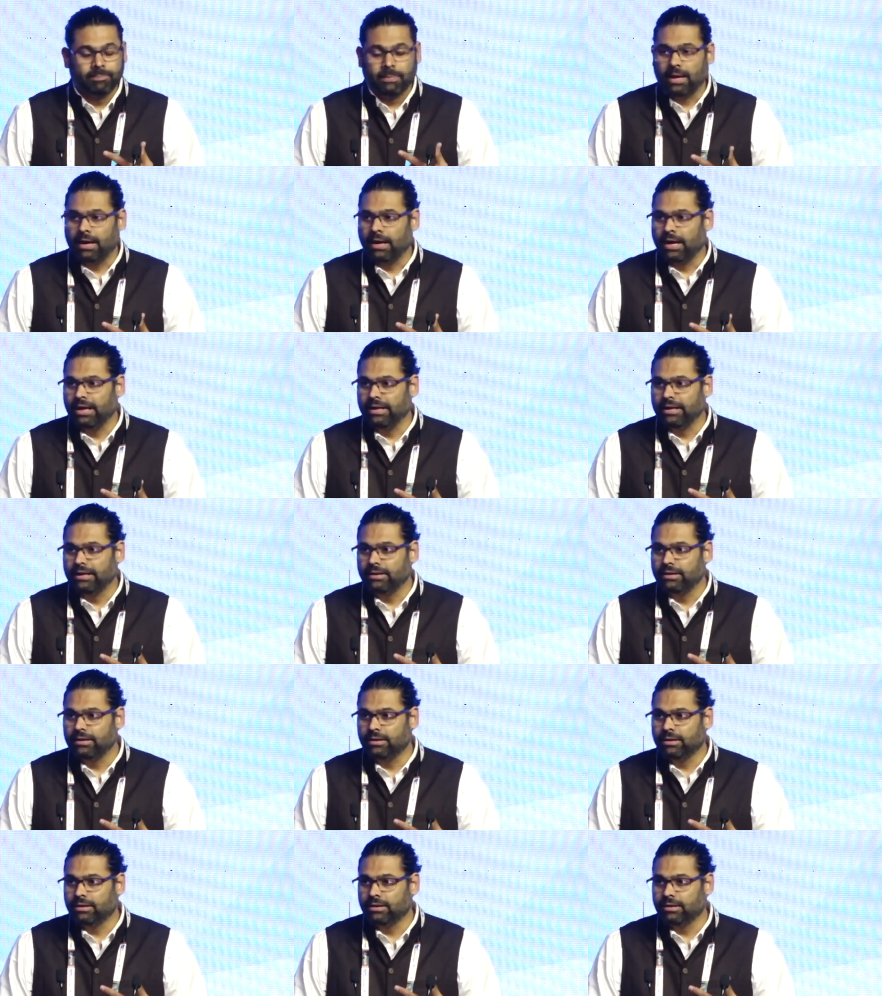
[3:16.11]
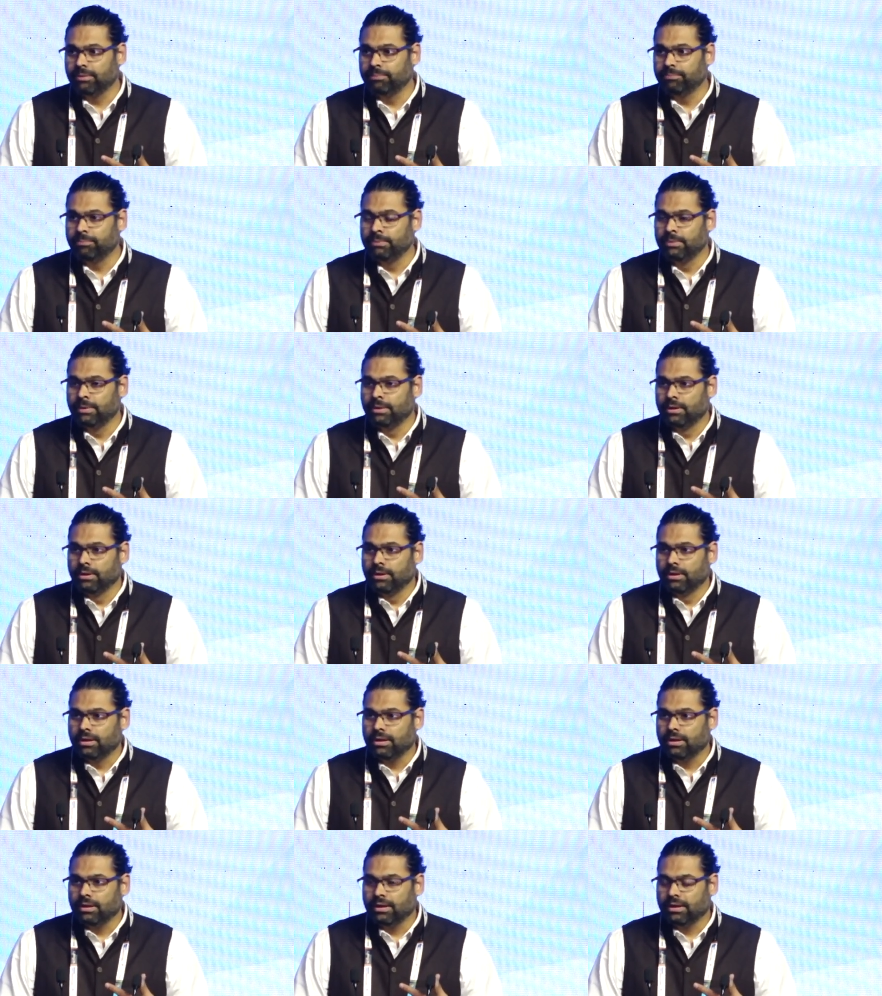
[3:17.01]
And
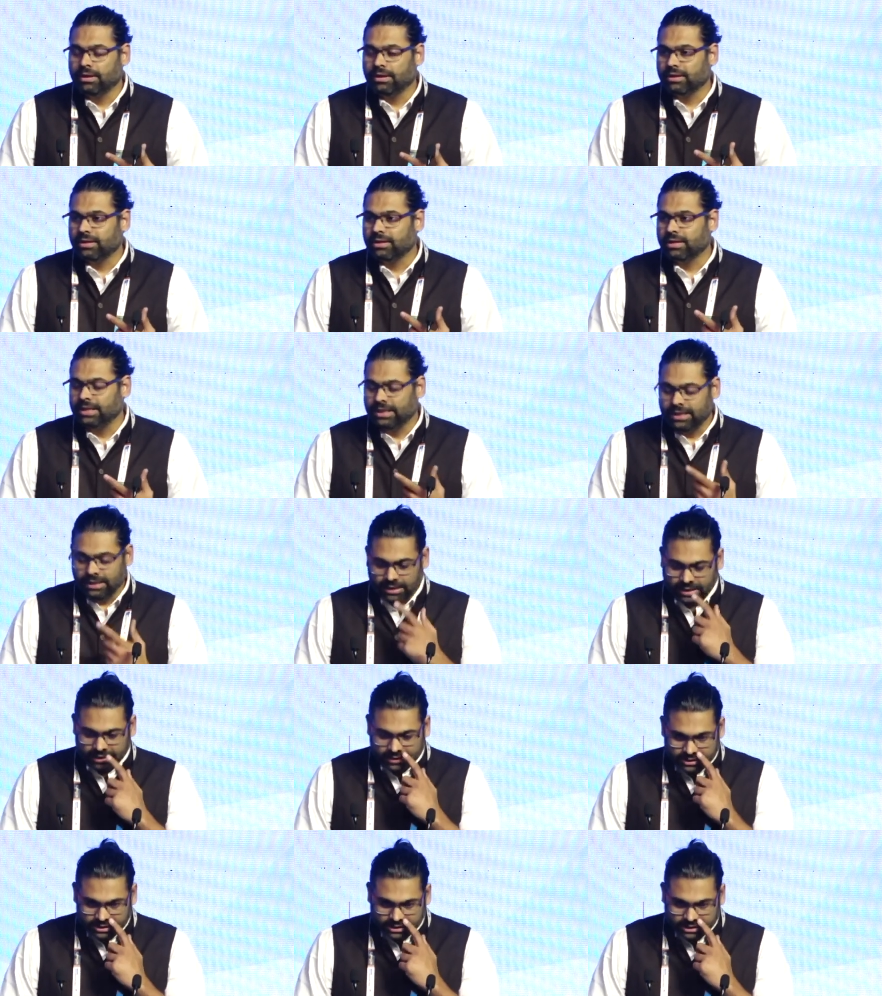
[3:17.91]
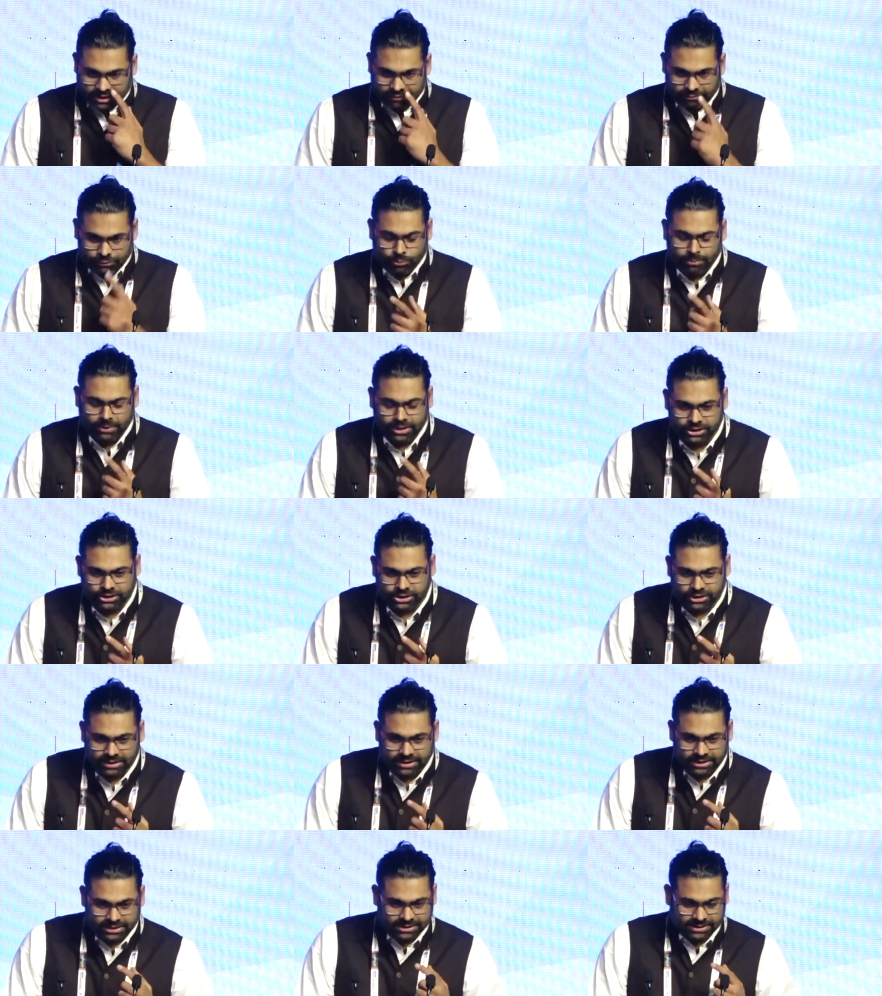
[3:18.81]
I just have to mention
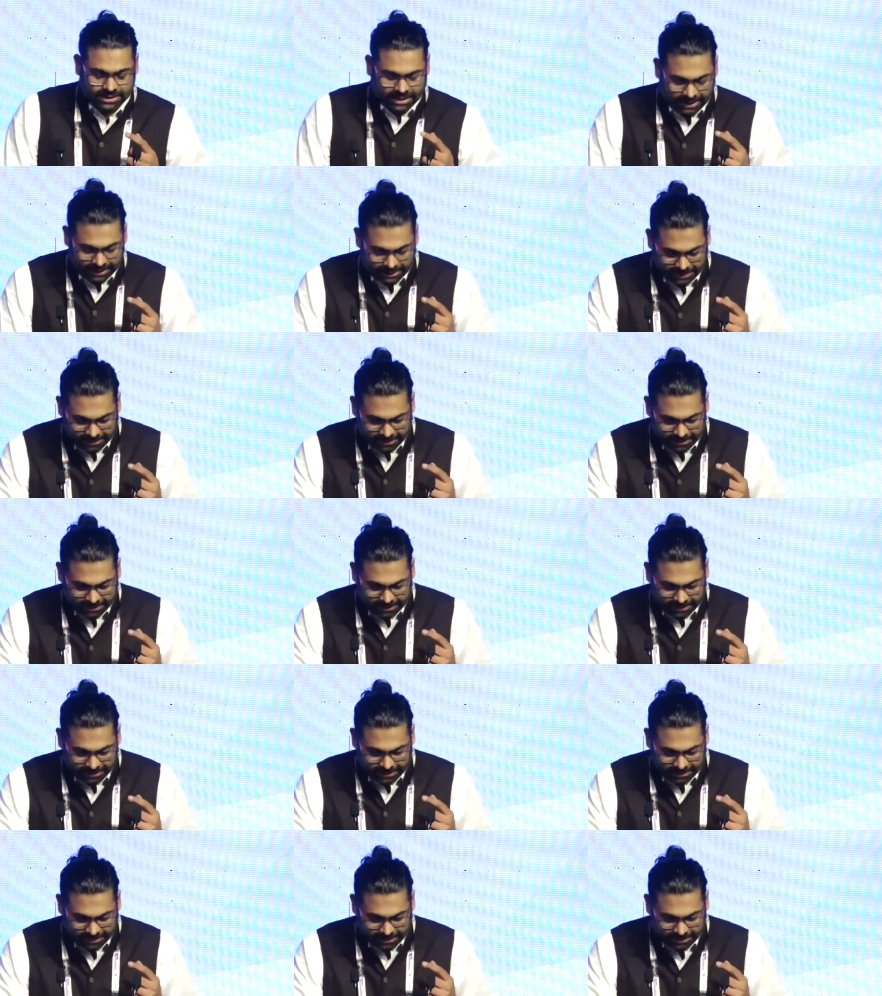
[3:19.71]
this, that